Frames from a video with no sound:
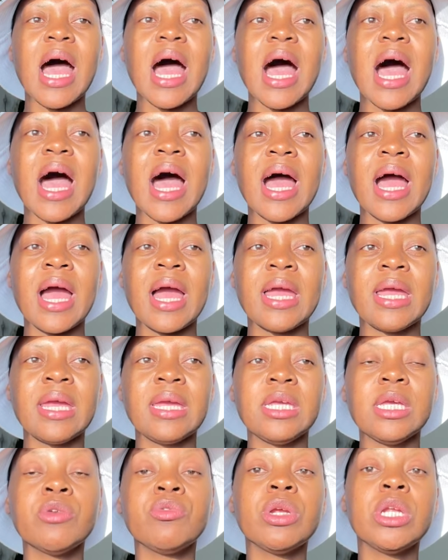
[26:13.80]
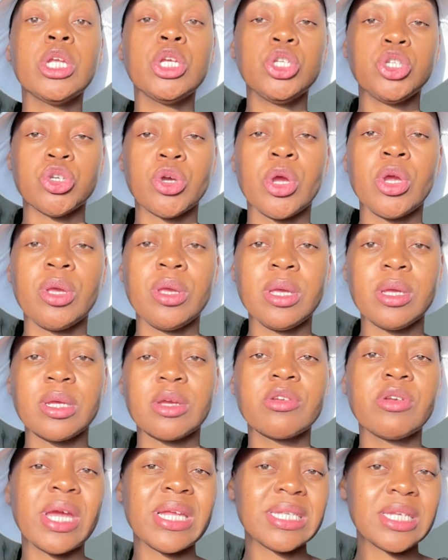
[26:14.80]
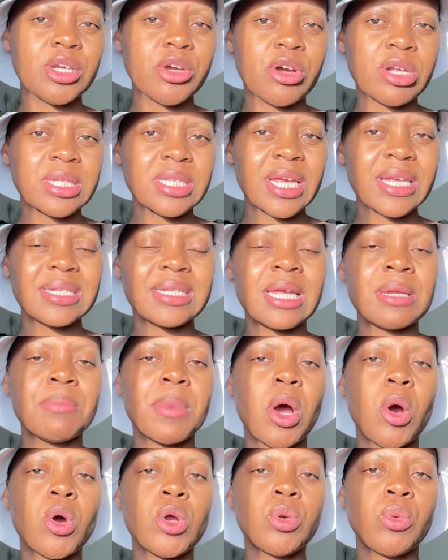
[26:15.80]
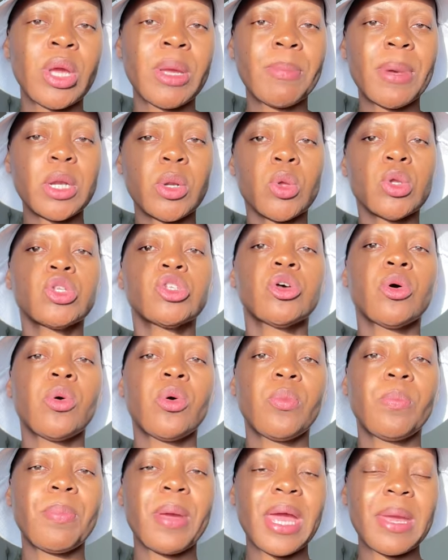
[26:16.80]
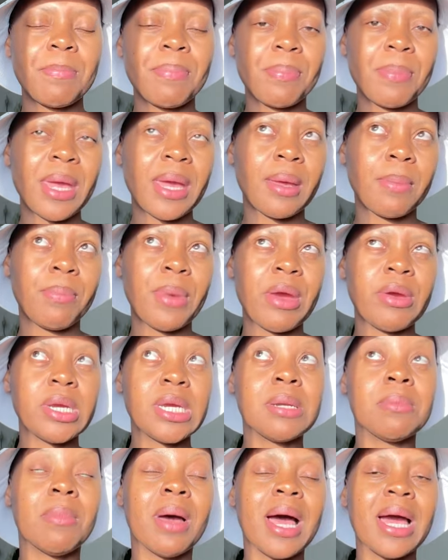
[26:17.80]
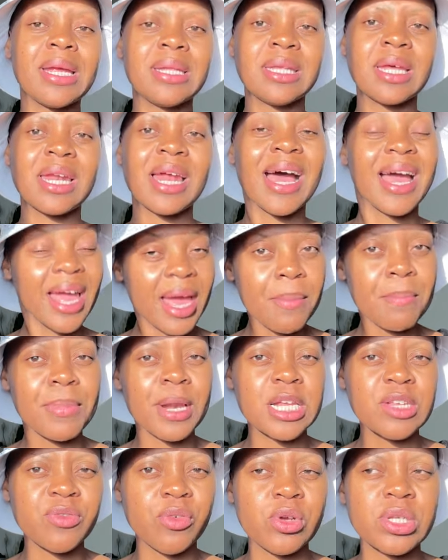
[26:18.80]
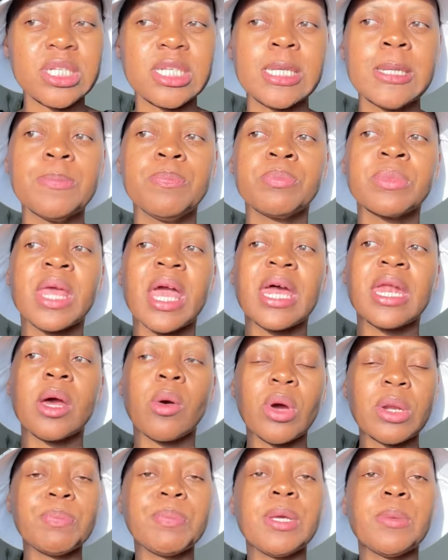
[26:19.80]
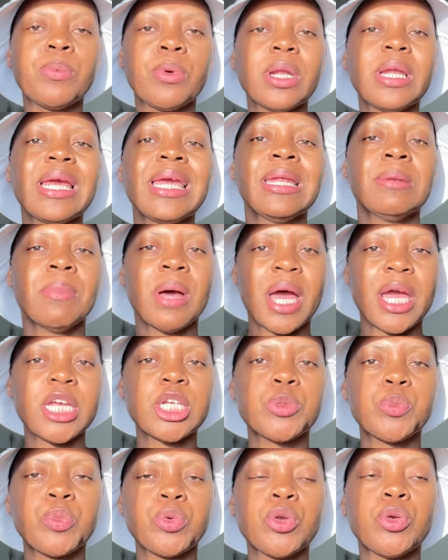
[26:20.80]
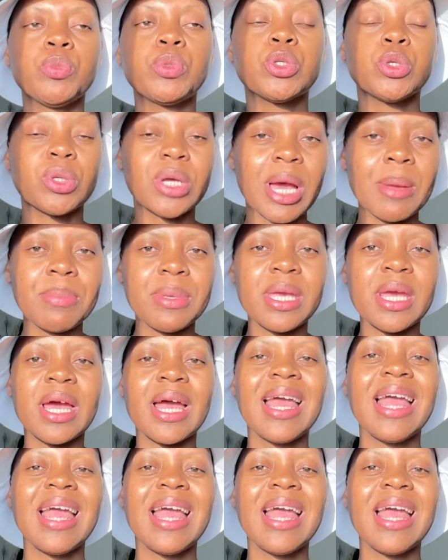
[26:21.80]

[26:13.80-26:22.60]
I really enjoy creating content in my own way, but also bearing in mind that I am plus 40 and I want people in my age group to come here